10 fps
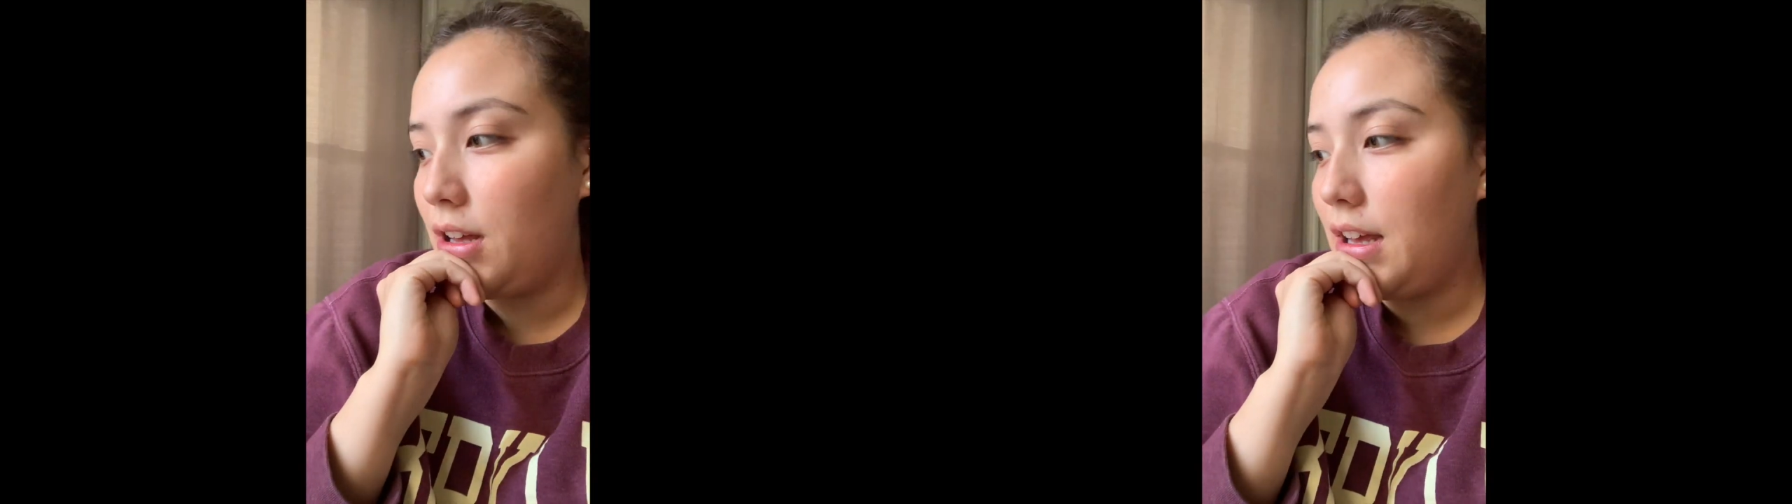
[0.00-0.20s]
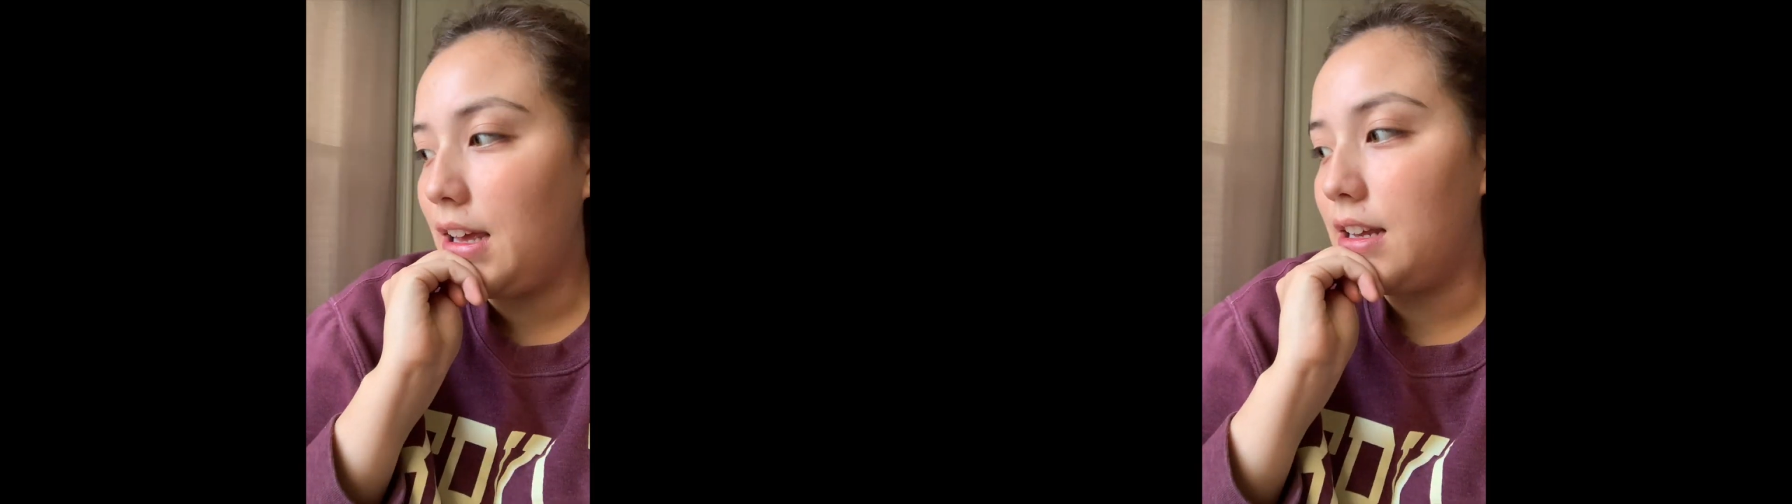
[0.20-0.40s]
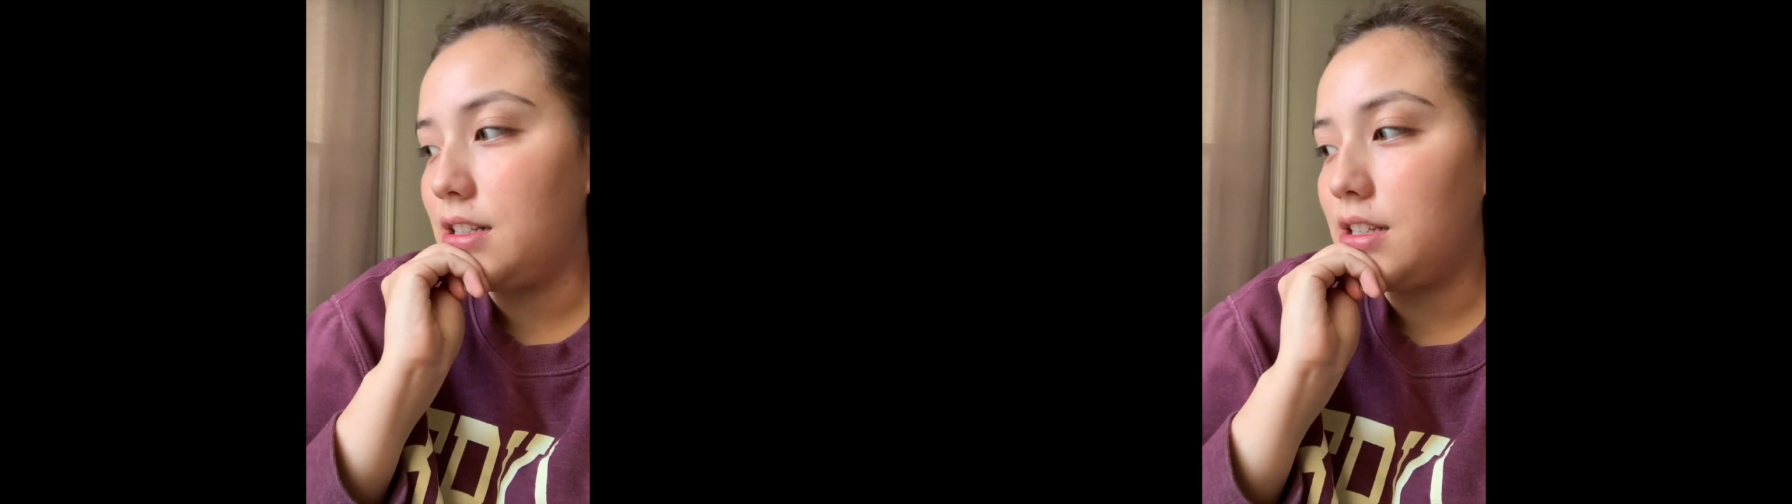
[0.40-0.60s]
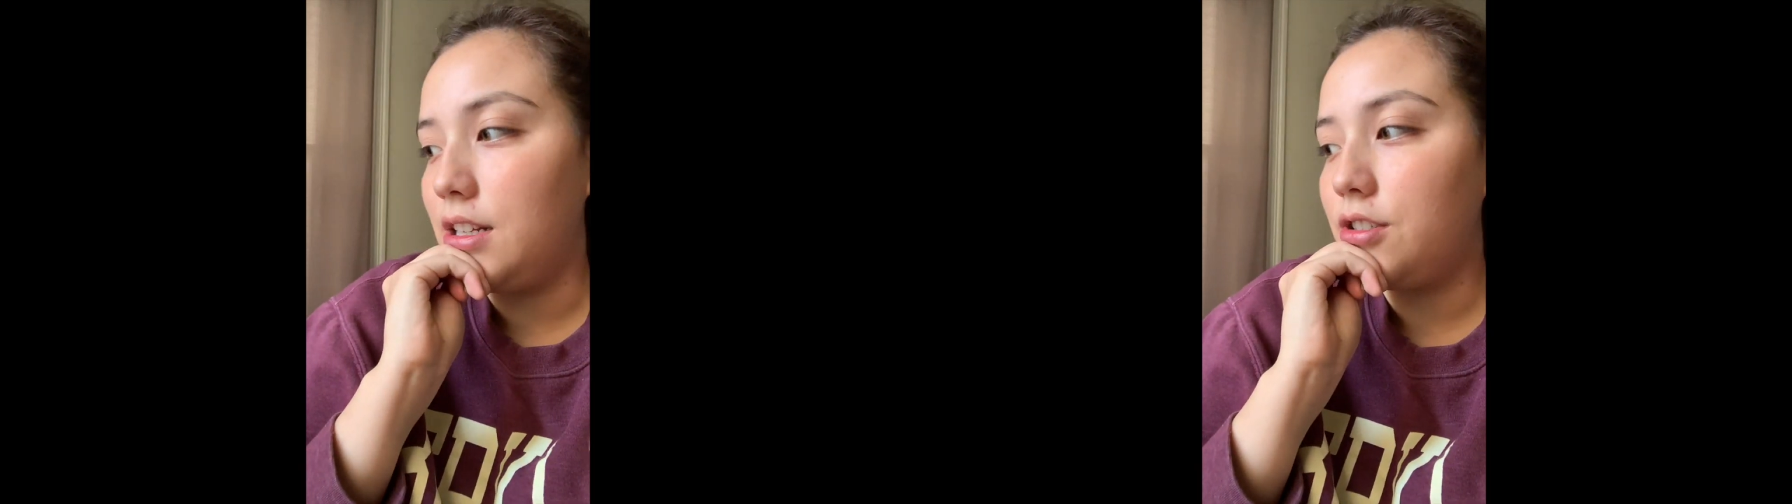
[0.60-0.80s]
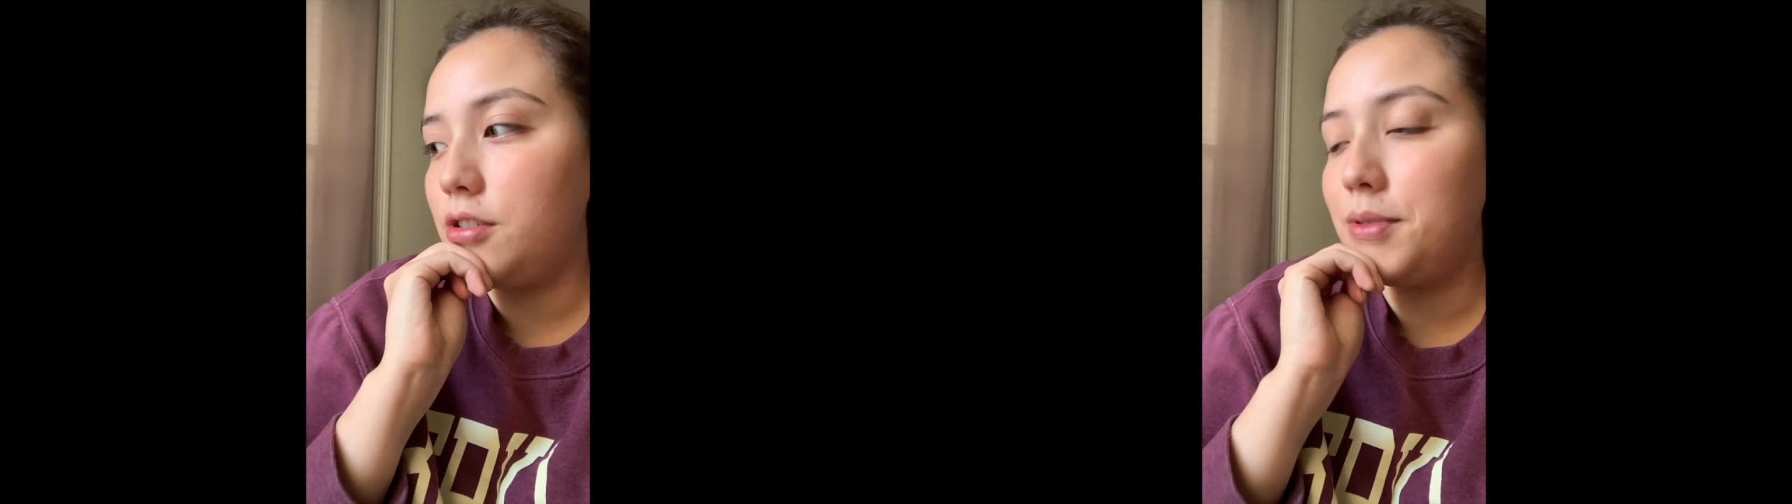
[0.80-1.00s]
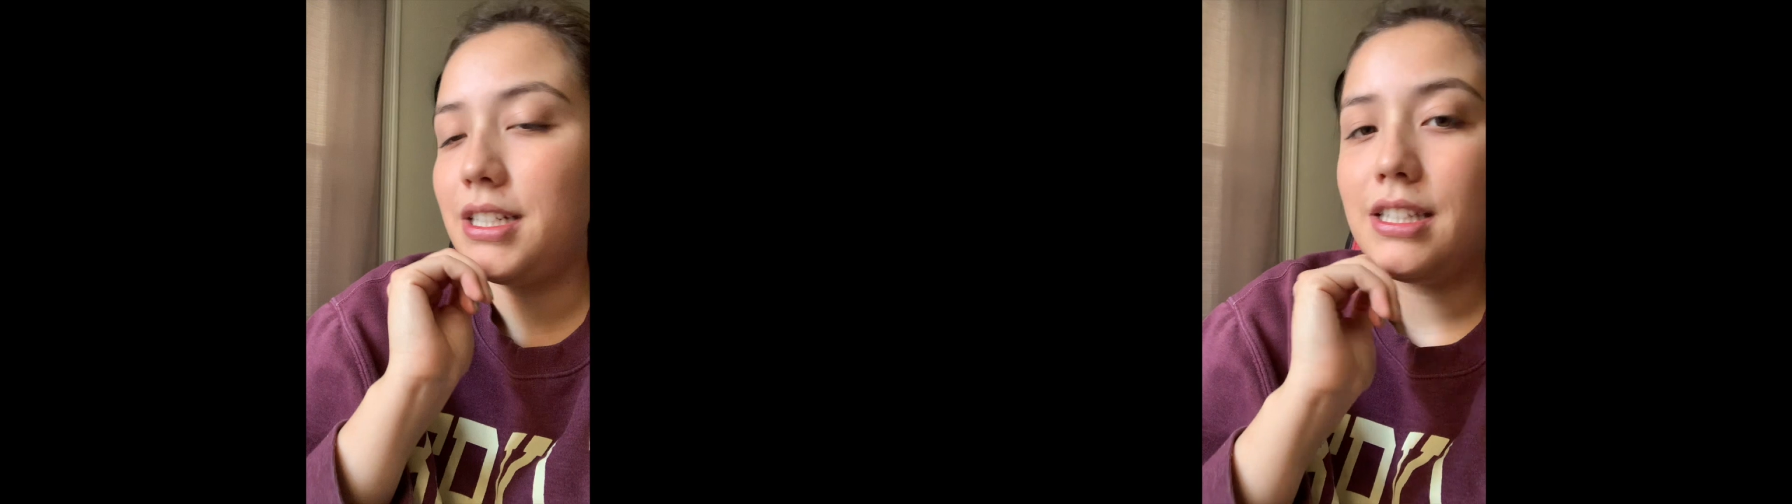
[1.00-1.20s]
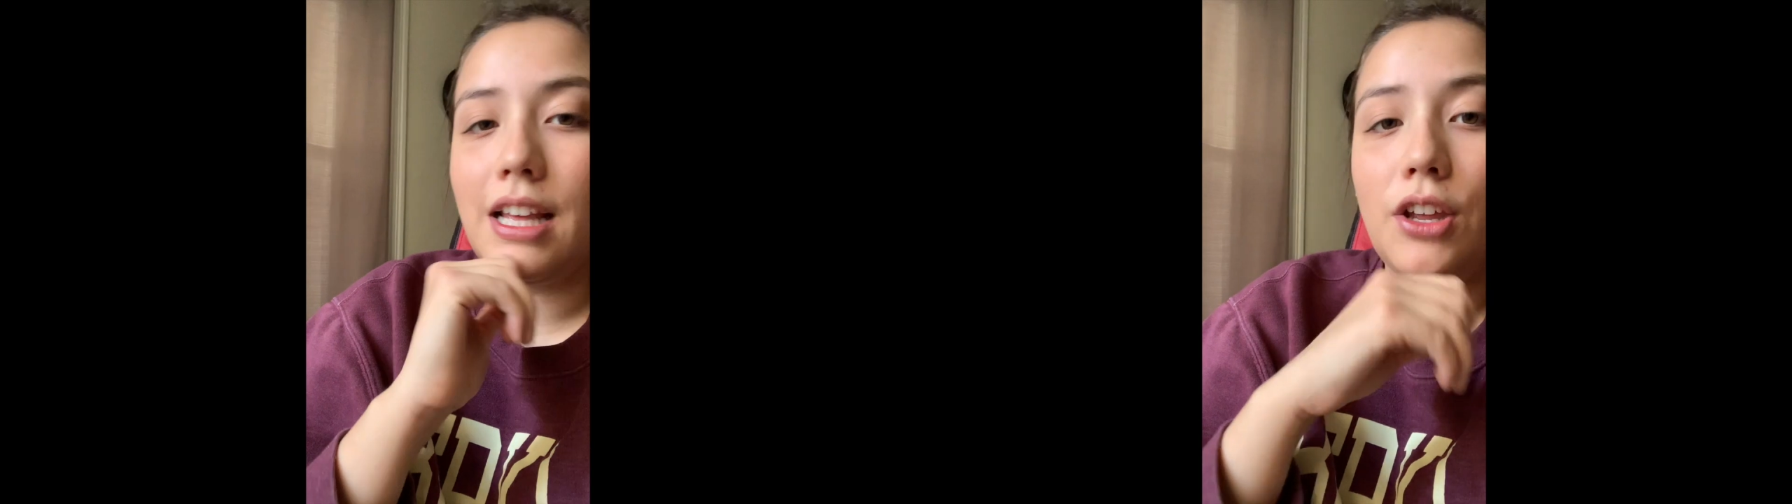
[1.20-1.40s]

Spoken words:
is instruments that